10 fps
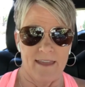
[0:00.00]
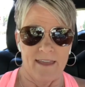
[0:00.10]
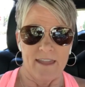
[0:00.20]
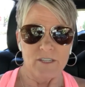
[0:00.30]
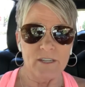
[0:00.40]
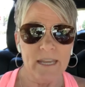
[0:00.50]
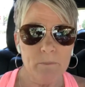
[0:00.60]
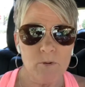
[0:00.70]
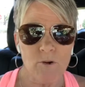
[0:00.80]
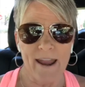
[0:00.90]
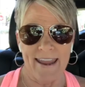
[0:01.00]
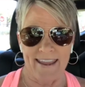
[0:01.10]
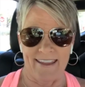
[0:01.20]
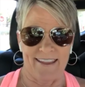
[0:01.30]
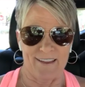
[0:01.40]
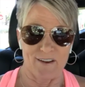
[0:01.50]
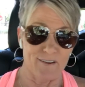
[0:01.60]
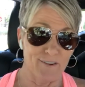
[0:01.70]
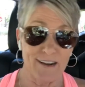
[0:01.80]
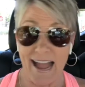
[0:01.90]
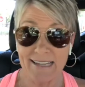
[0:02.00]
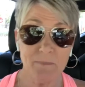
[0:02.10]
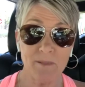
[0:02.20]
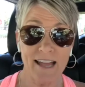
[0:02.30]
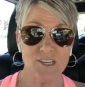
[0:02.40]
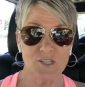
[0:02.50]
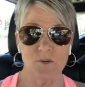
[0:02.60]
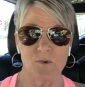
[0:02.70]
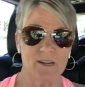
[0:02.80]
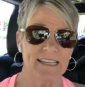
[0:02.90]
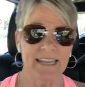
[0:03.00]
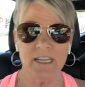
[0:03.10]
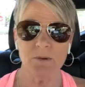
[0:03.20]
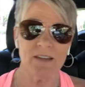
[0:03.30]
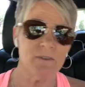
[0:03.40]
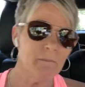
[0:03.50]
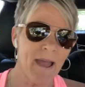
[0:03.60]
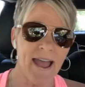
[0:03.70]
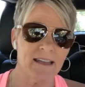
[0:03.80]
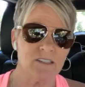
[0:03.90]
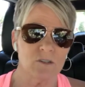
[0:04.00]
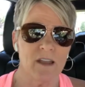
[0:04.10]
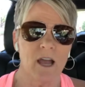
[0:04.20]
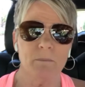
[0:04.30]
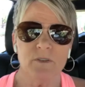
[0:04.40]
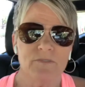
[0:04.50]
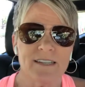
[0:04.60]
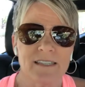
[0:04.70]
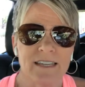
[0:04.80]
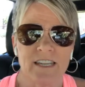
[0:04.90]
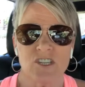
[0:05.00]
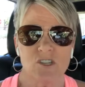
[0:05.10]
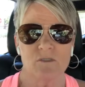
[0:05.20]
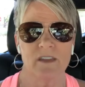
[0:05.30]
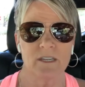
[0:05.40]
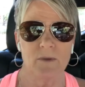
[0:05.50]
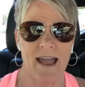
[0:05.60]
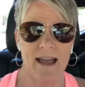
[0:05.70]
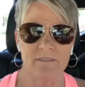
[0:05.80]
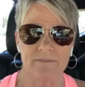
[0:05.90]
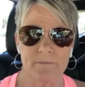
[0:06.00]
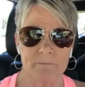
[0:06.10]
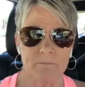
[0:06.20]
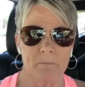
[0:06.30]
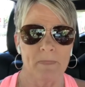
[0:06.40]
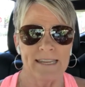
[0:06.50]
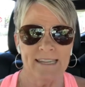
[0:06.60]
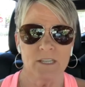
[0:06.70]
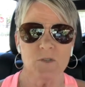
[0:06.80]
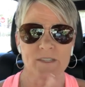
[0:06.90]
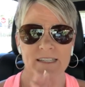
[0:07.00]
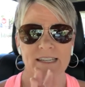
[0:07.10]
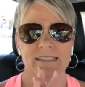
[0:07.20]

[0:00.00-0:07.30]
You keep praying for God to bless you or to get you out of a mess or to help you fix an issue that you have. Yet you sit